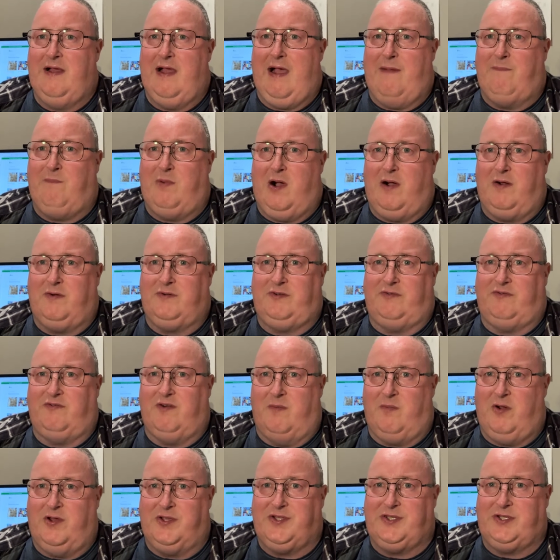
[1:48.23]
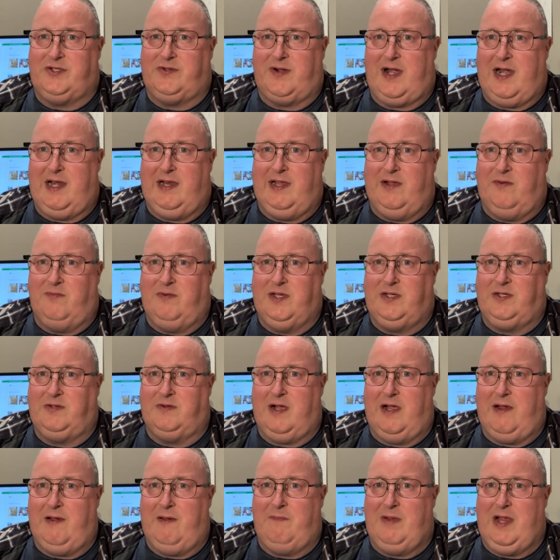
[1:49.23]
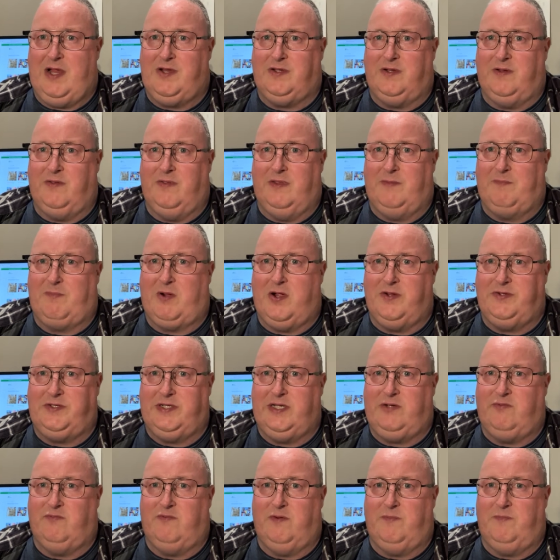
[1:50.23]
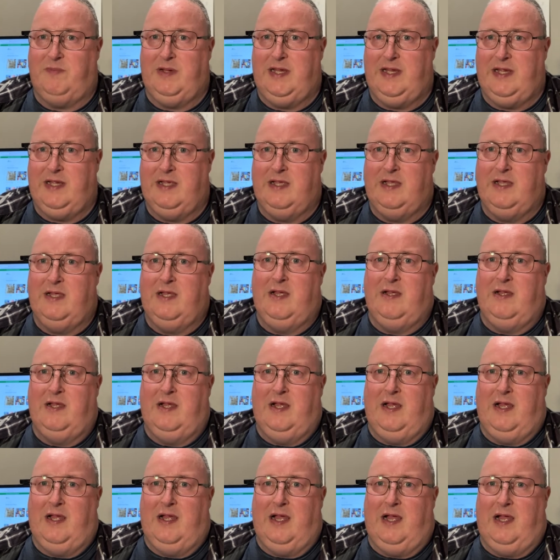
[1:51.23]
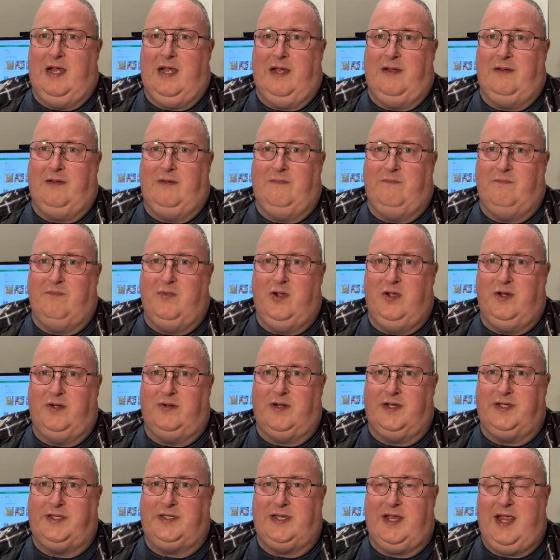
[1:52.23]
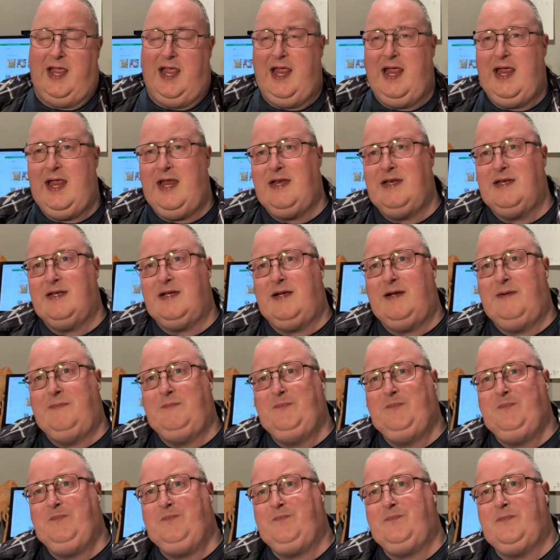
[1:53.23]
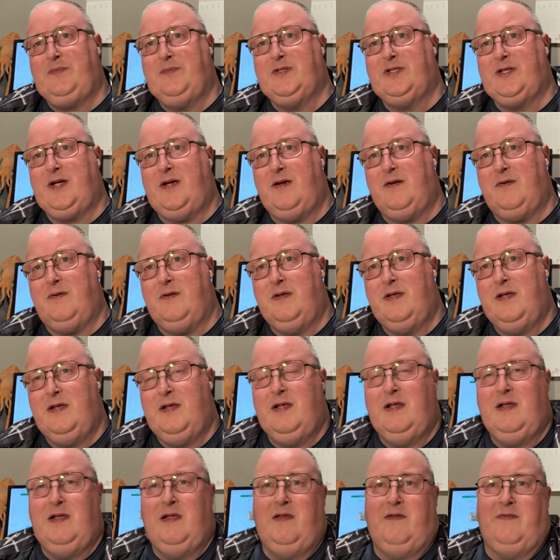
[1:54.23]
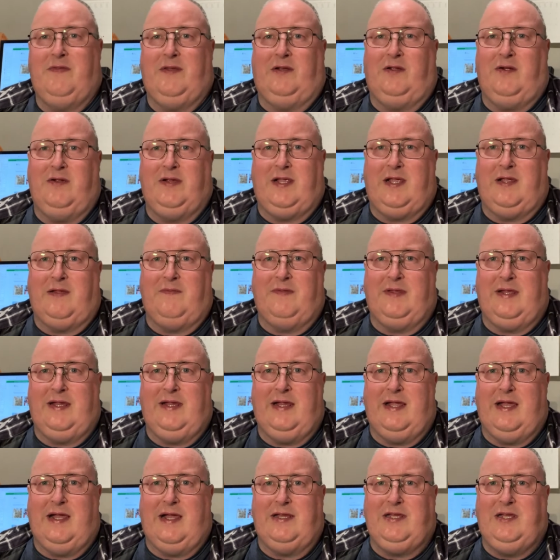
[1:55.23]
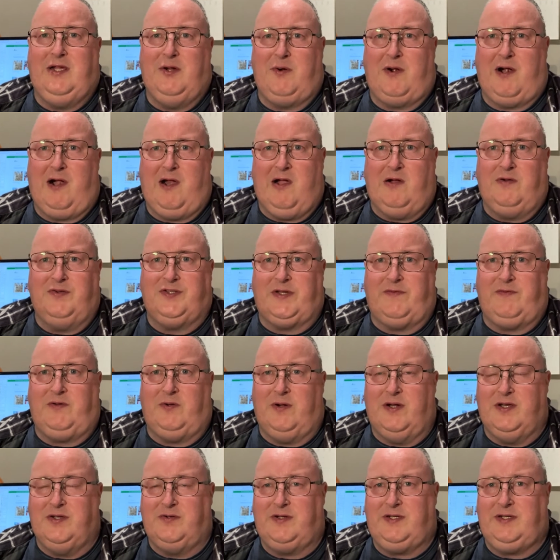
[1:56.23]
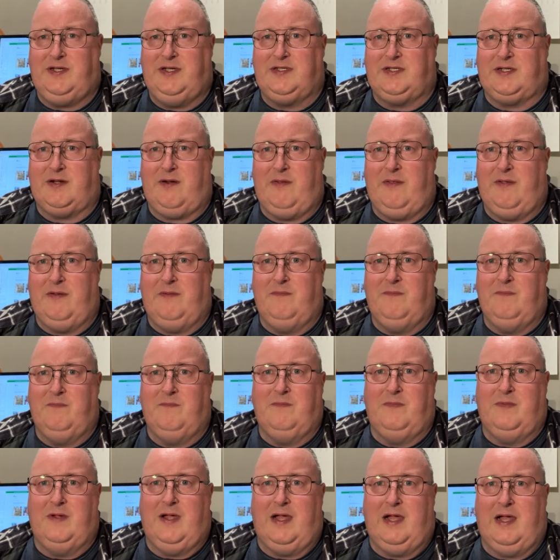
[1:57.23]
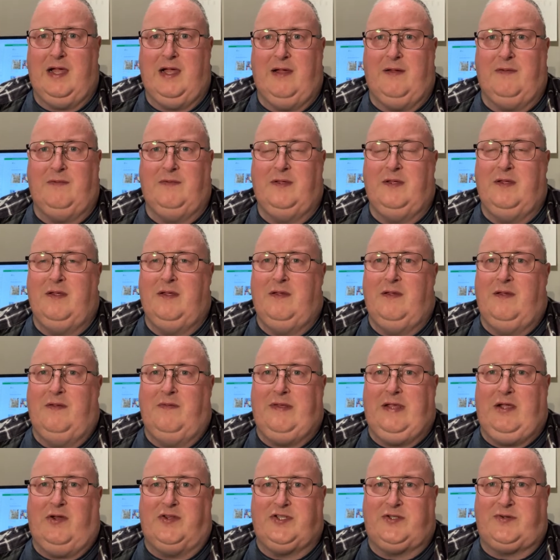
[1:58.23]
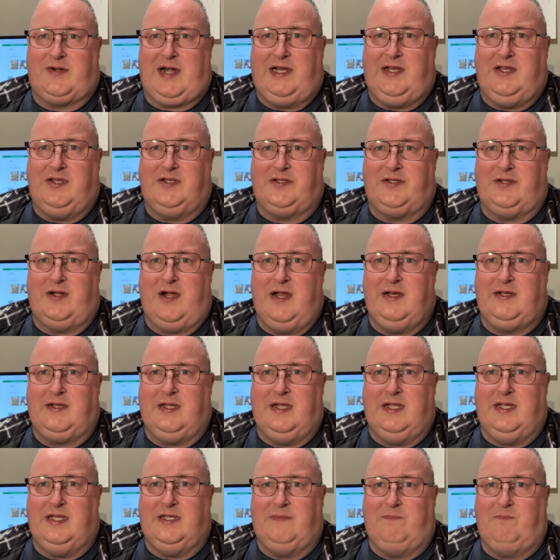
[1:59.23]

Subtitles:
a box from Australia, which I imagine the postage would be murderous. And so the URLs, if you're interested, so the Australian site is